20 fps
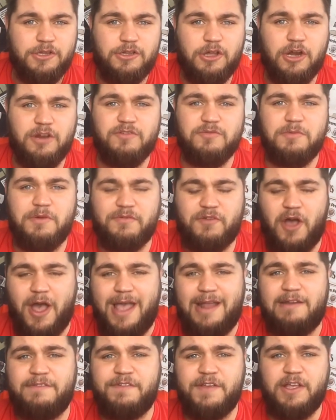None of them have
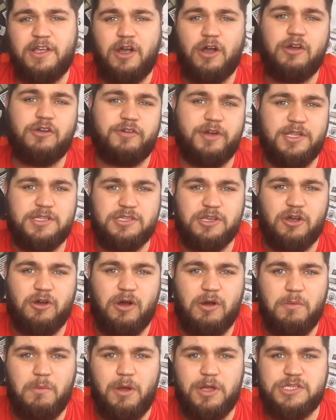got anything concrete to go
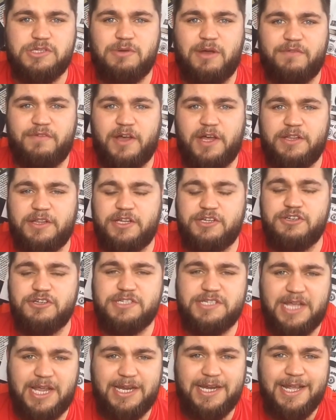on whatsoever, and they're
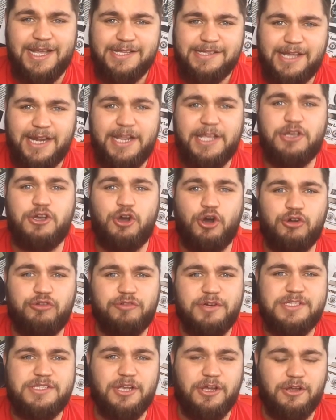just saying that he could
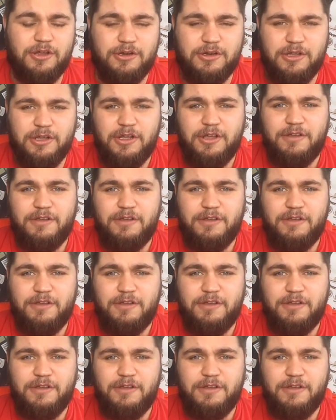return